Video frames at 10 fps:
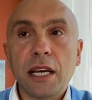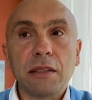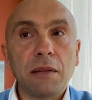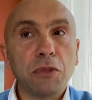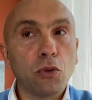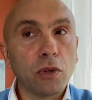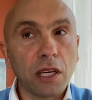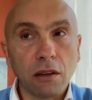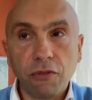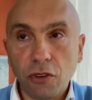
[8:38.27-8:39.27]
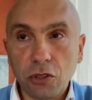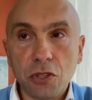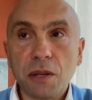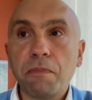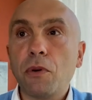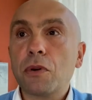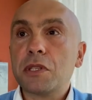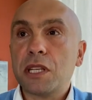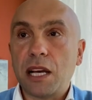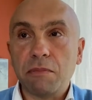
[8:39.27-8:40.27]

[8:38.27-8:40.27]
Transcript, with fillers: And I'm talking photo supports,